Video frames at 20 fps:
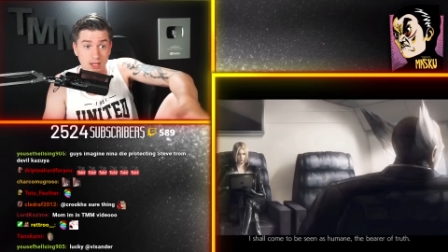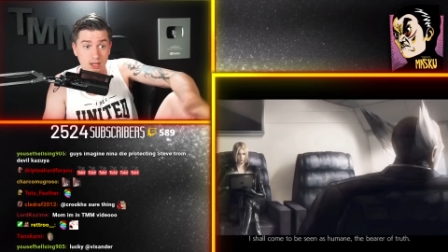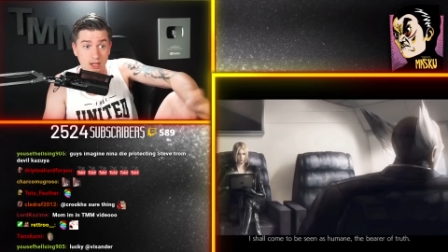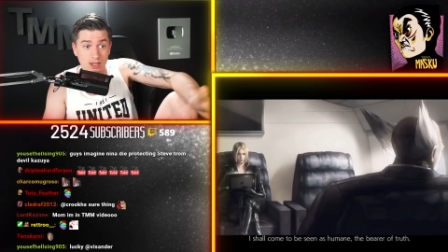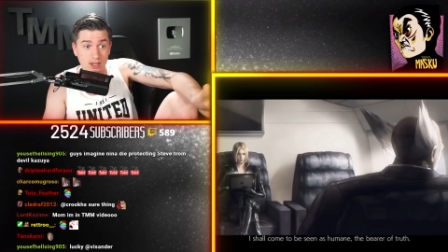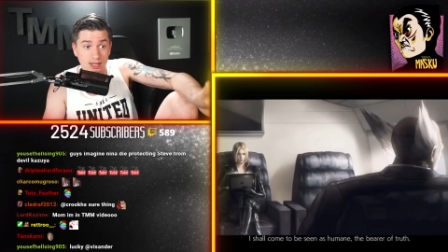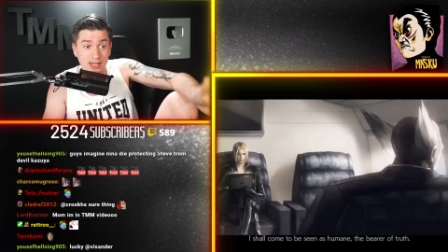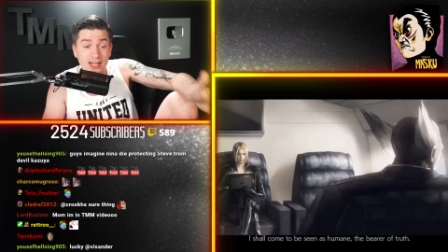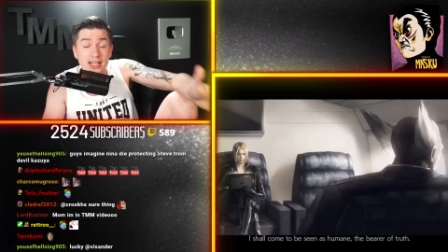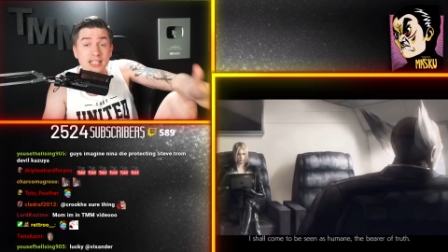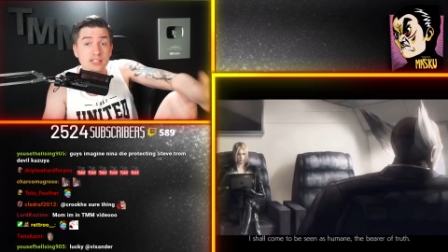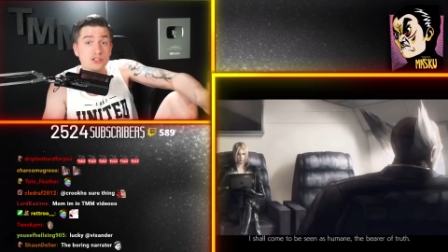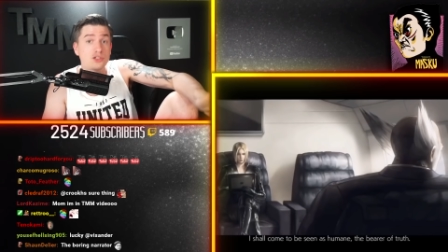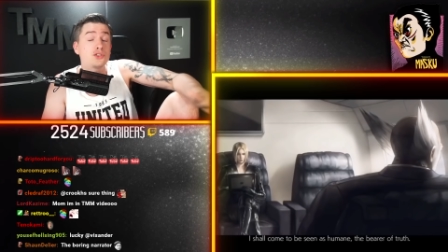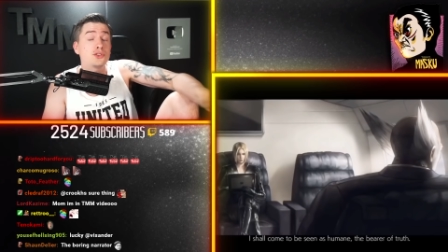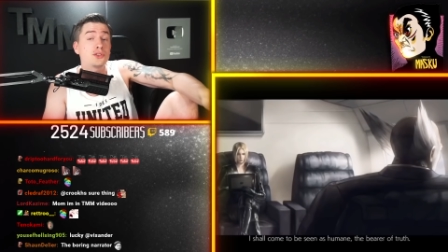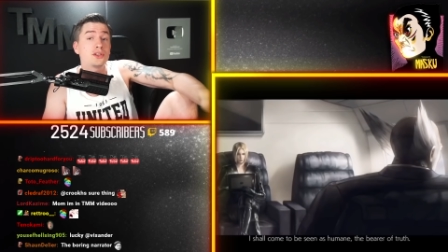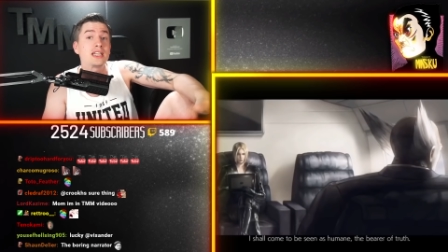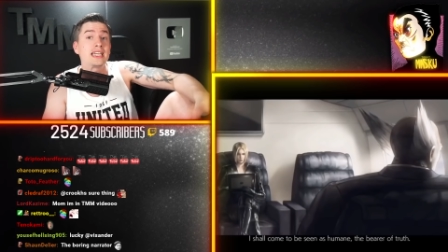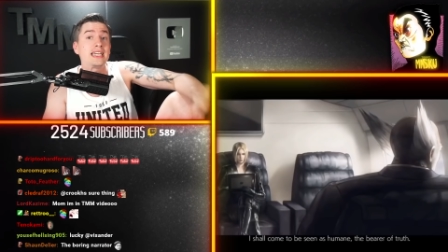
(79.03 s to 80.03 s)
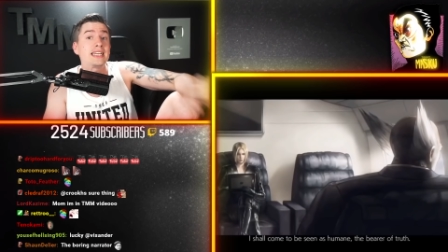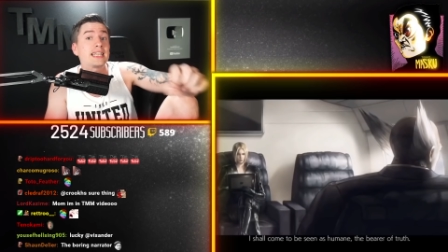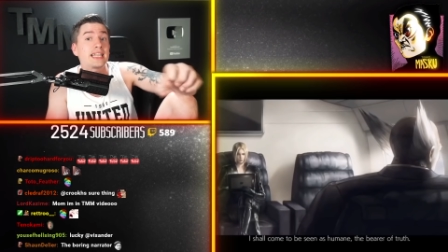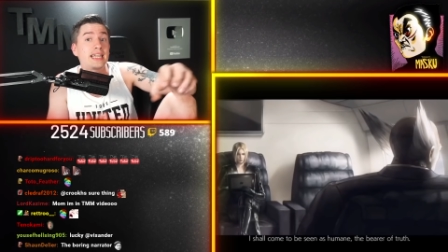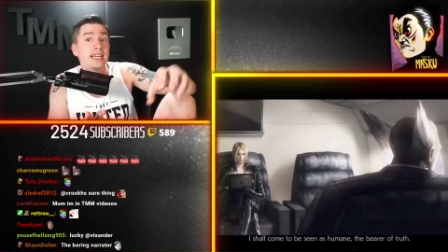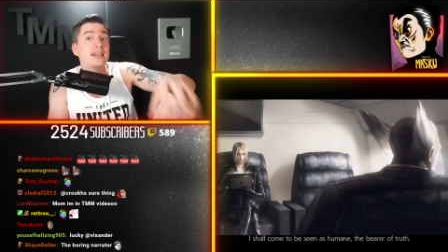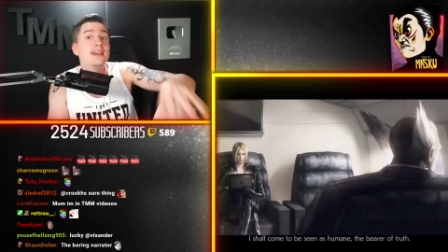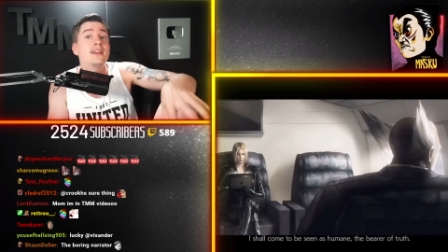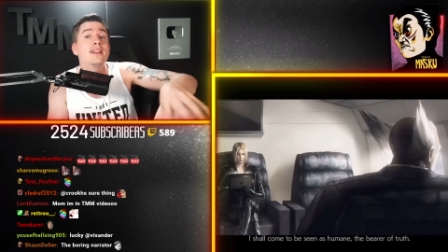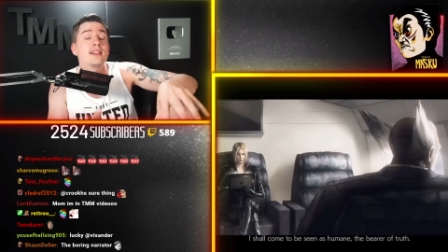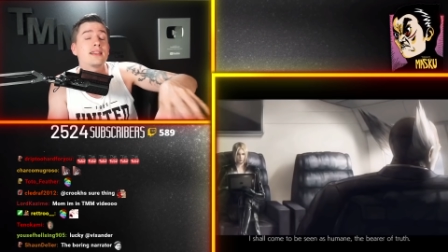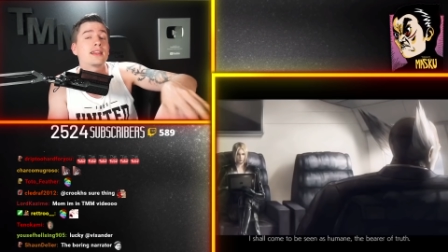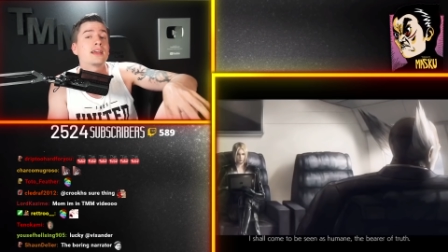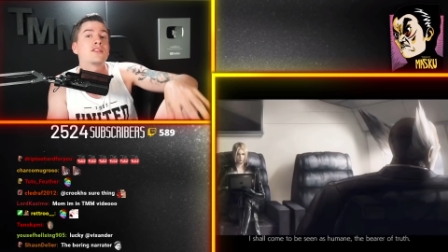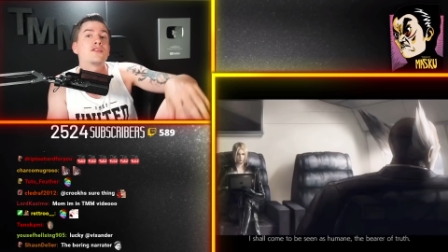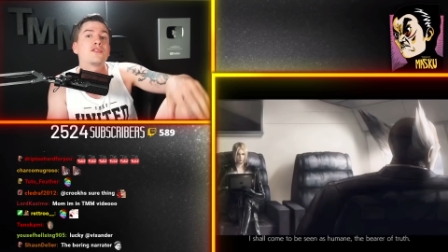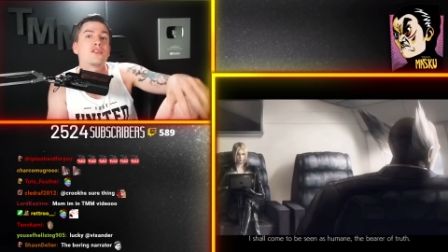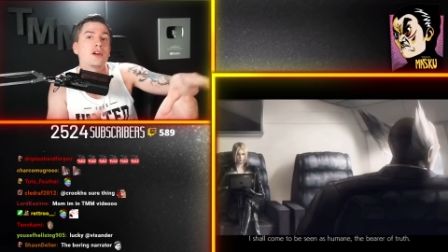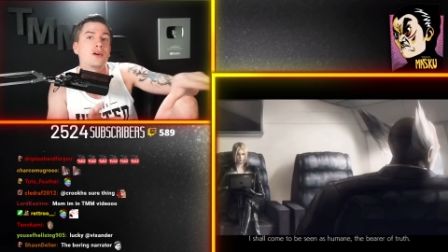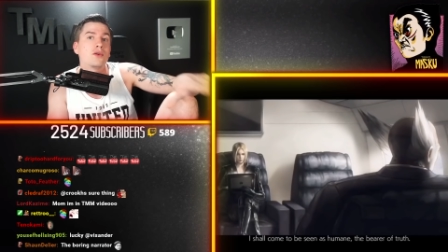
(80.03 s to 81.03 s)
literally killed it
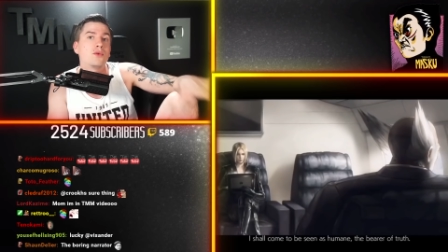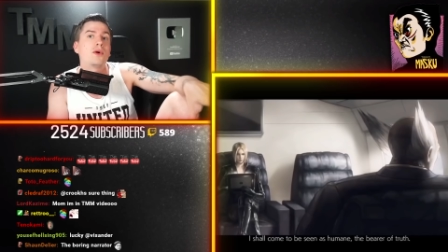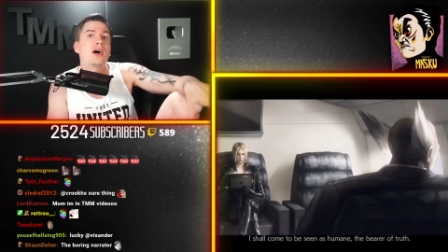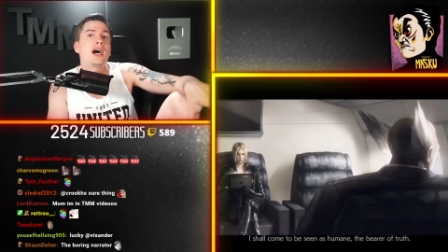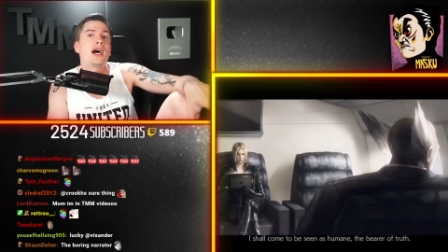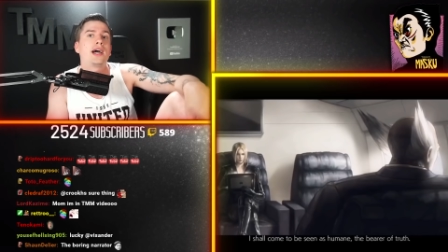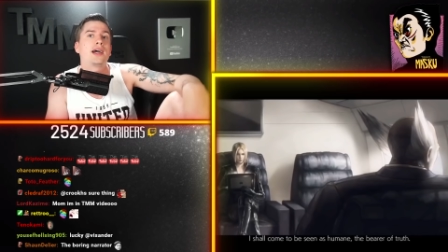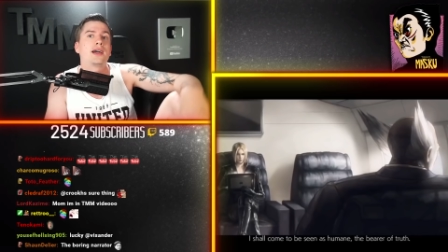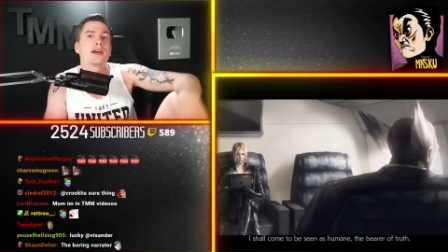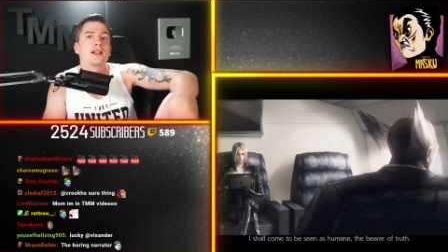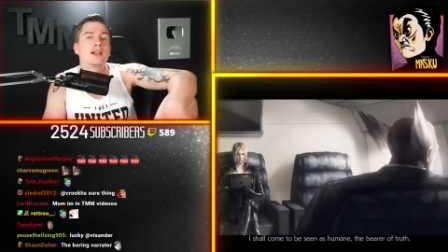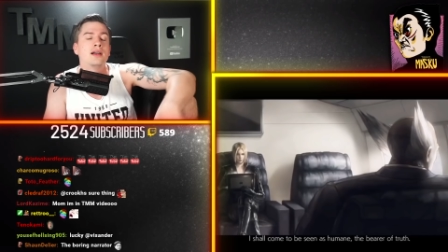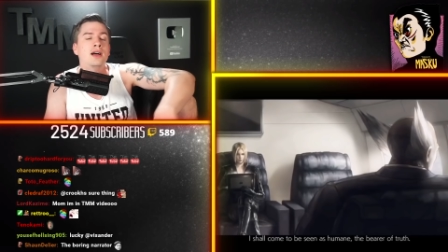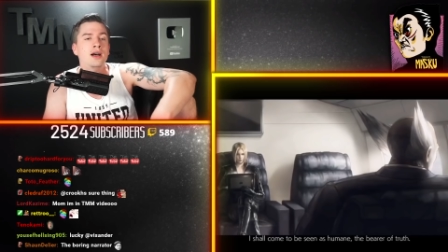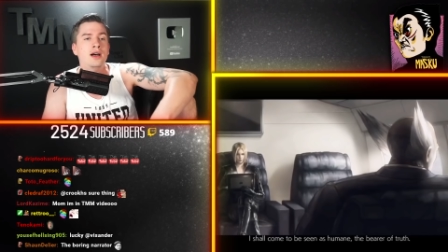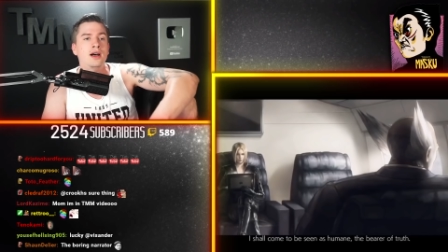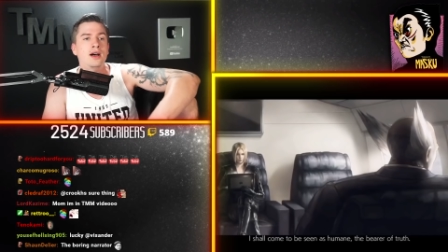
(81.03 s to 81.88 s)
for a while,